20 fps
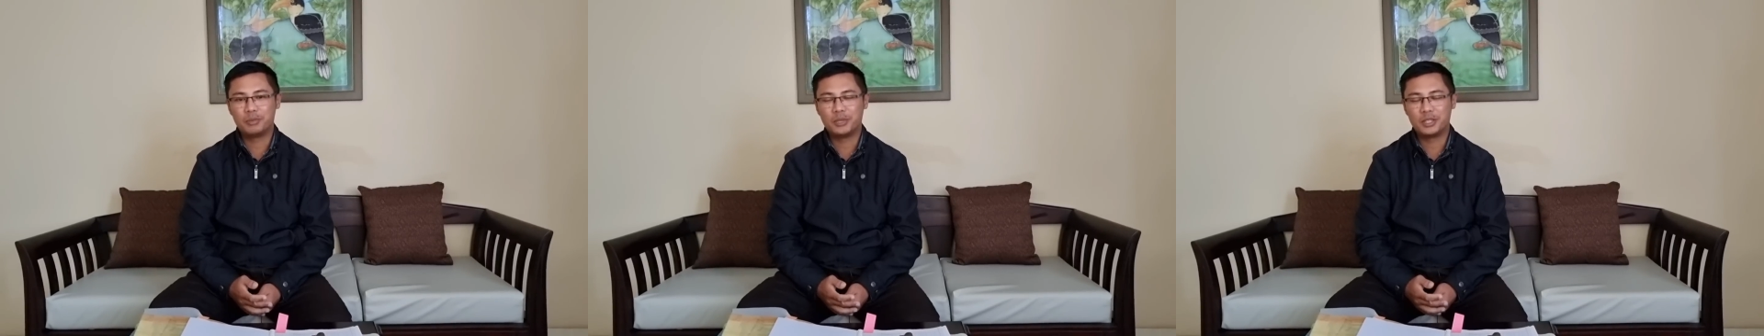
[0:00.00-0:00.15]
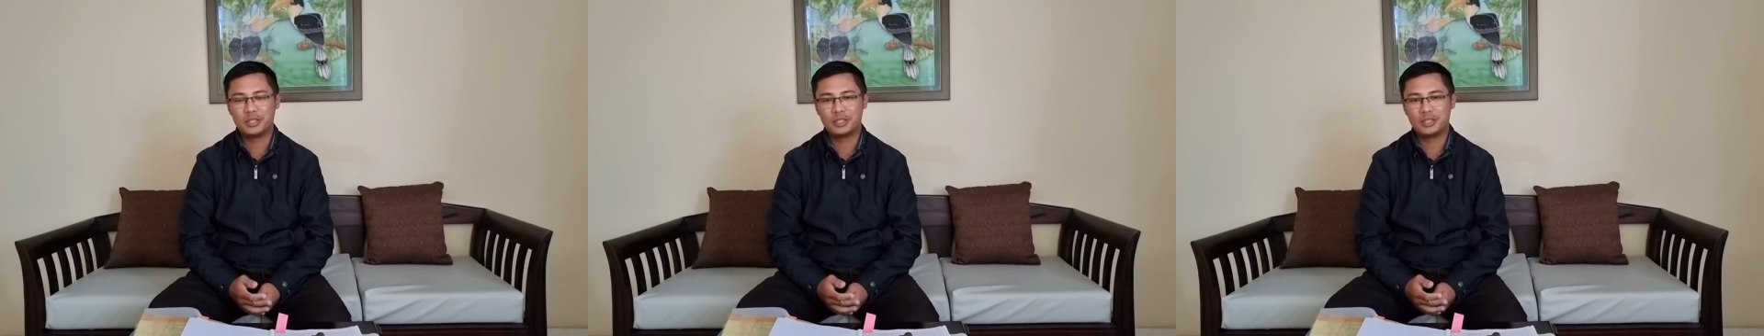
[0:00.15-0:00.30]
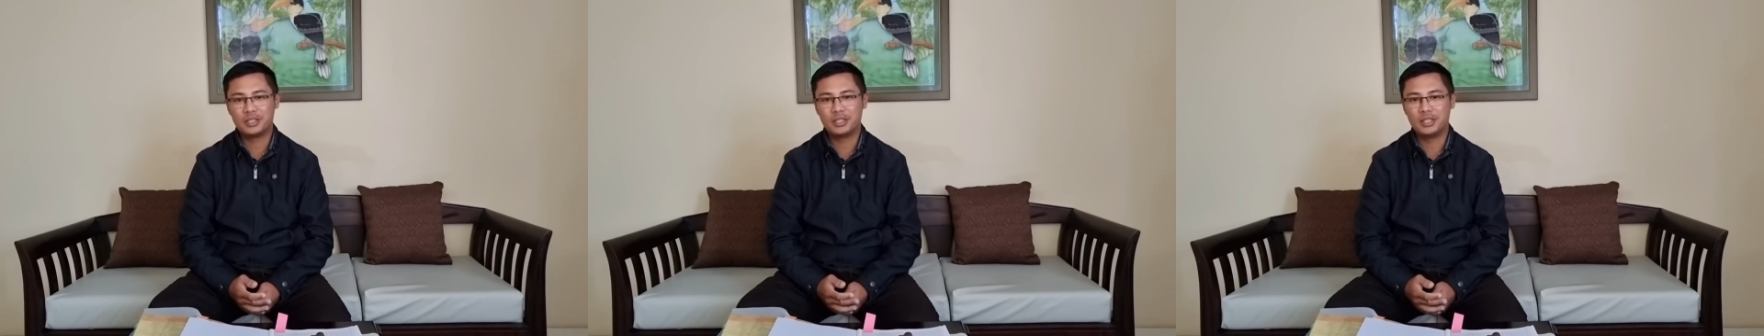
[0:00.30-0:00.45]

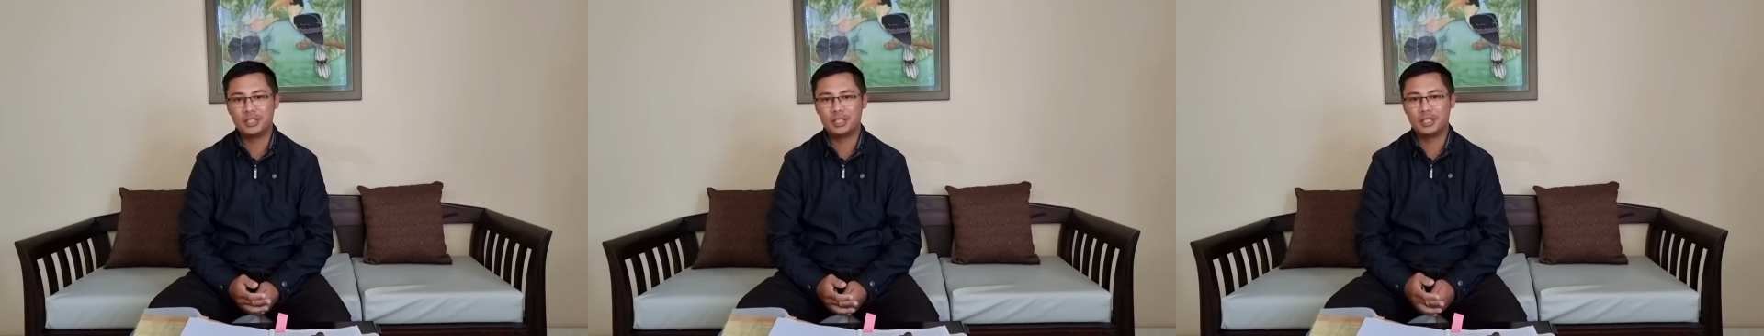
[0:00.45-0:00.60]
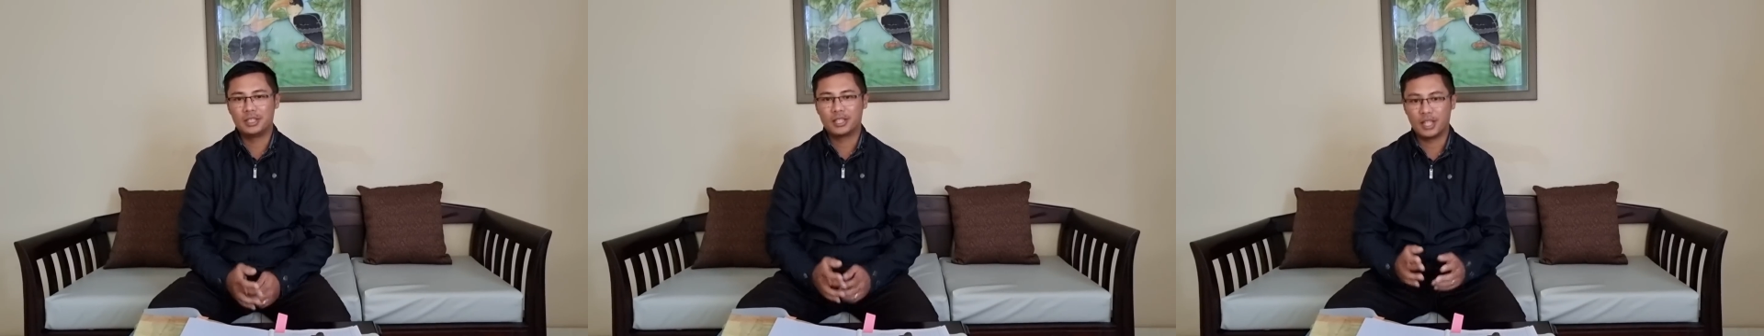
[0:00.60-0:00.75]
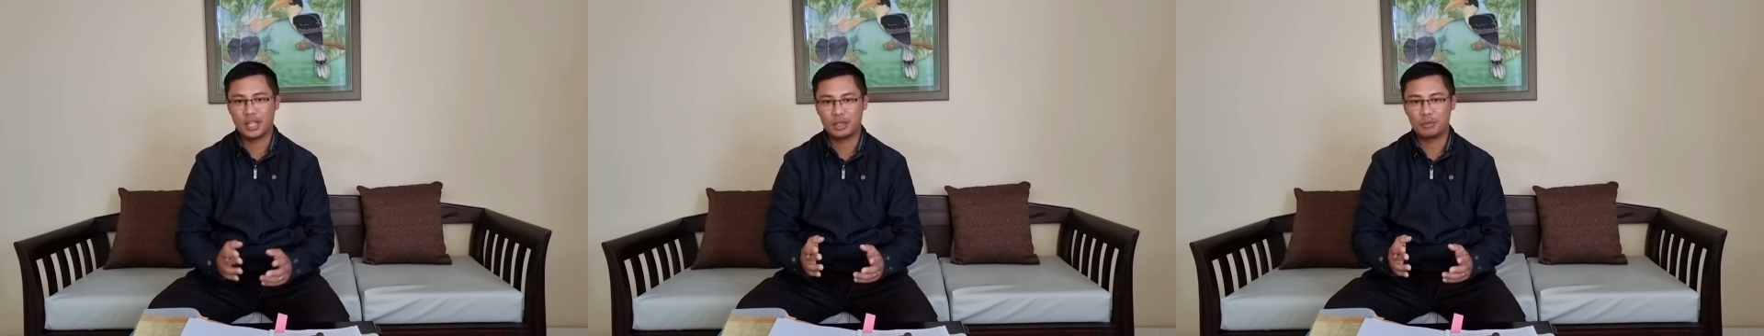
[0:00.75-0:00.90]
measure
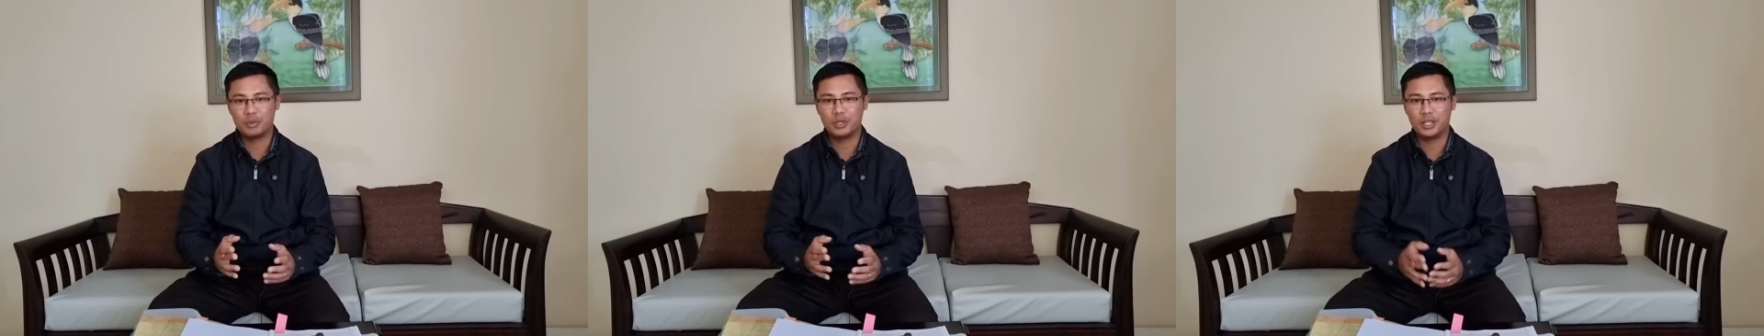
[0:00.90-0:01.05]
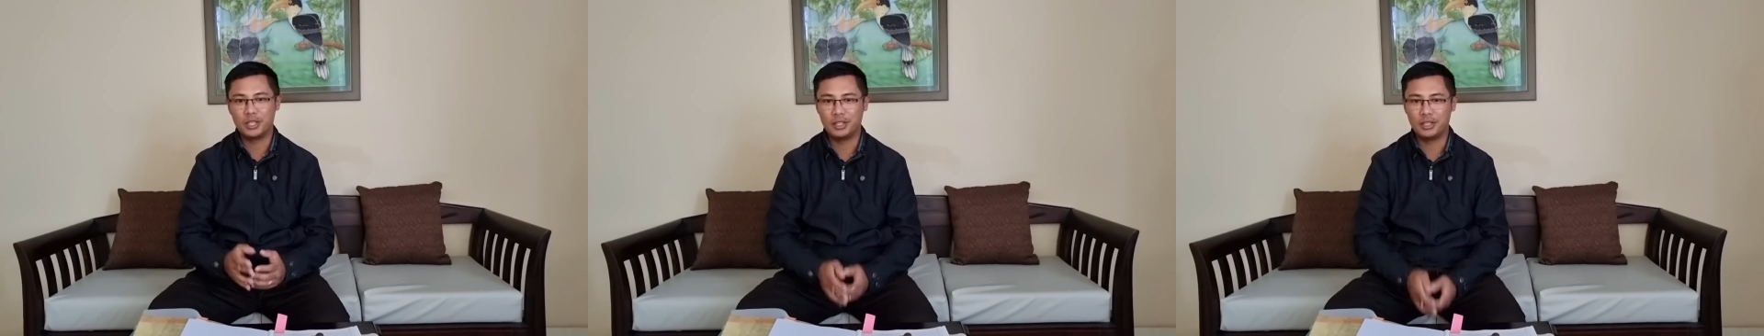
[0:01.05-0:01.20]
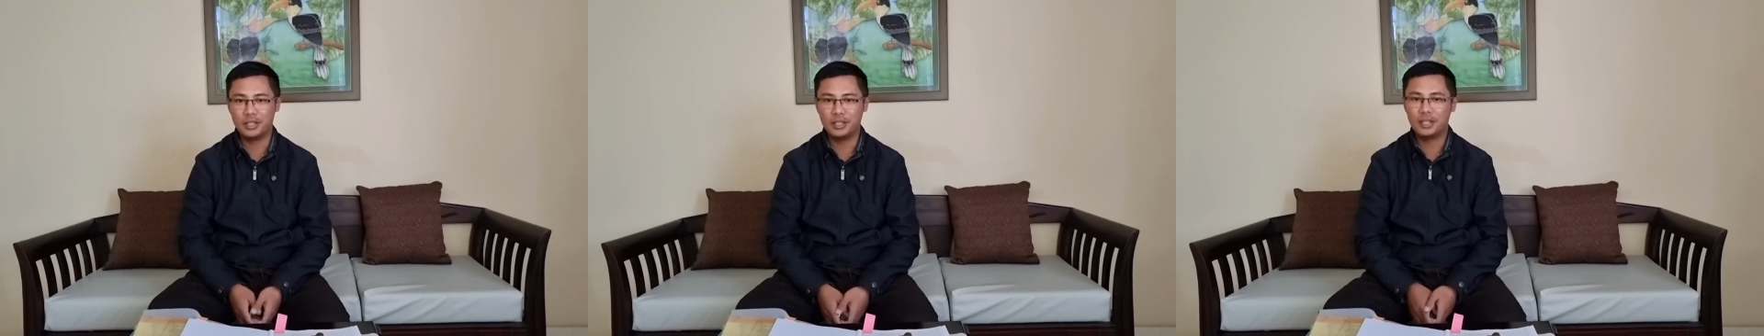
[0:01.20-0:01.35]
the
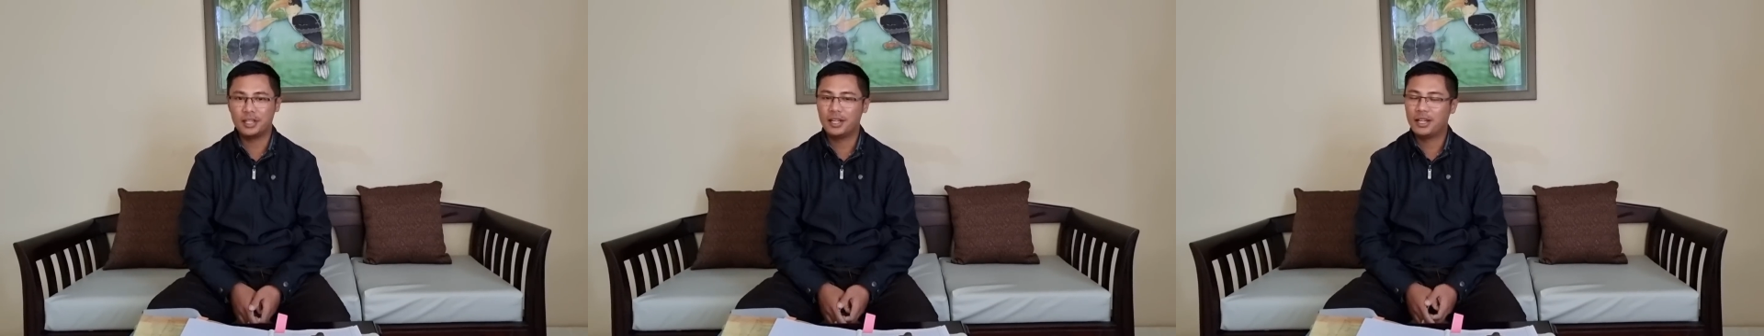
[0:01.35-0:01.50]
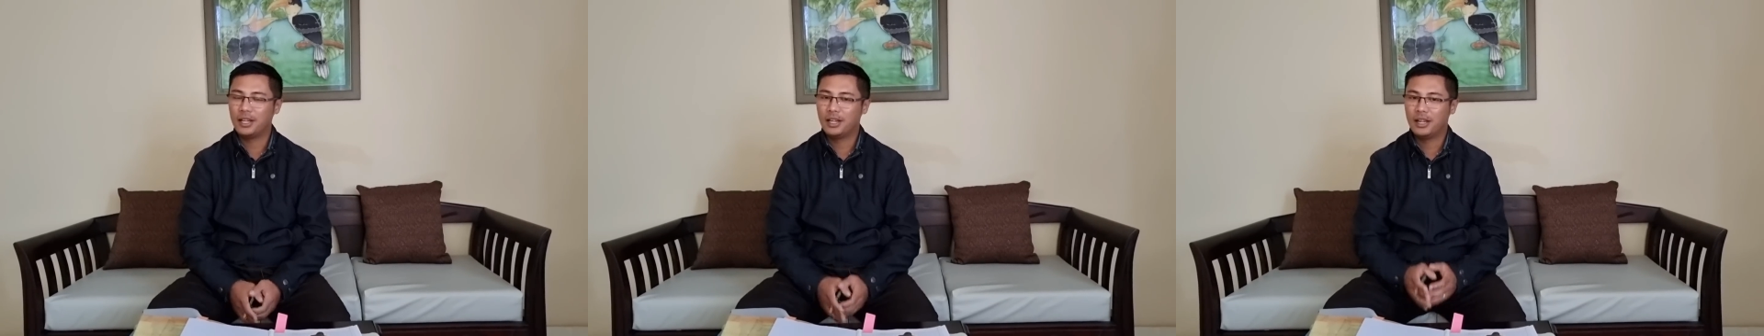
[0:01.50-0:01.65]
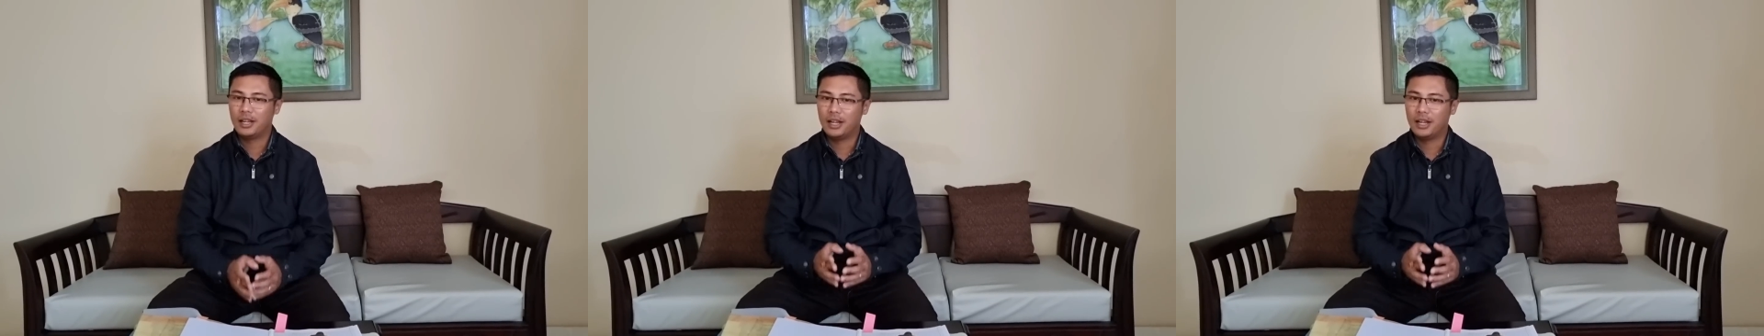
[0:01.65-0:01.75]
catchment area.